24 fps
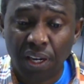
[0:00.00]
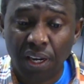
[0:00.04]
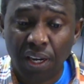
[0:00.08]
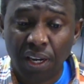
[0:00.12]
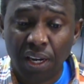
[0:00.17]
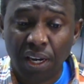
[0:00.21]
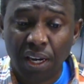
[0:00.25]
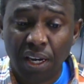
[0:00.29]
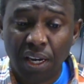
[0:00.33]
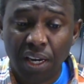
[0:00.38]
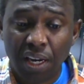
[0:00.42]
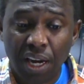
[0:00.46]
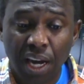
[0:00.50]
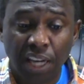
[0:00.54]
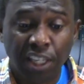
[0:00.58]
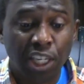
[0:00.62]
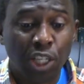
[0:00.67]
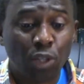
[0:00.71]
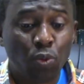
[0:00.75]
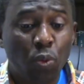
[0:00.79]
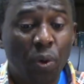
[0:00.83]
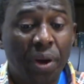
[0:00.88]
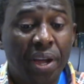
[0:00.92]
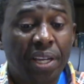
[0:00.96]
And it
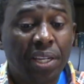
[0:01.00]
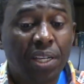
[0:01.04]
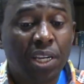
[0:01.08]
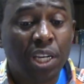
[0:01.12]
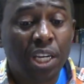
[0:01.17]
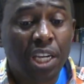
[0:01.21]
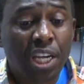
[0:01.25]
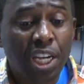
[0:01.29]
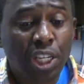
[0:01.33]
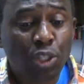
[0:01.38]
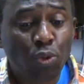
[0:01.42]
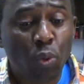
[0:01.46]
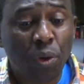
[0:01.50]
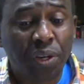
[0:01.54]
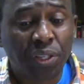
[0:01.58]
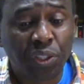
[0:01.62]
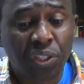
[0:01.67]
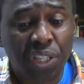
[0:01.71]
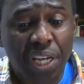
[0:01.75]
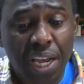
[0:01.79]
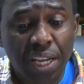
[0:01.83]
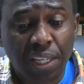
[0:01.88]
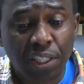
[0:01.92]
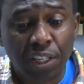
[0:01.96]
will, it will
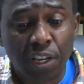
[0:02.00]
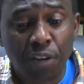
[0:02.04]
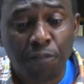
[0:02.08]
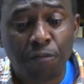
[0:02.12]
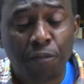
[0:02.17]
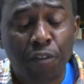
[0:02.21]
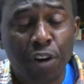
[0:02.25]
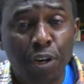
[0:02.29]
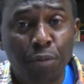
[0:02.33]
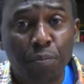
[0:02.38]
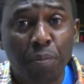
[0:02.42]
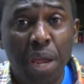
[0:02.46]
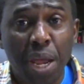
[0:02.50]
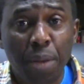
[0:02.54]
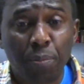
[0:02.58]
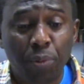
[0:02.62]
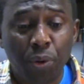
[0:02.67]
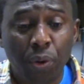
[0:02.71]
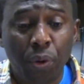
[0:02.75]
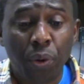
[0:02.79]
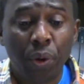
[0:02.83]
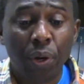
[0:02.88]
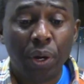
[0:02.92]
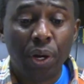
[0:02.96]
take different
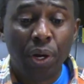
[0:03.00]
people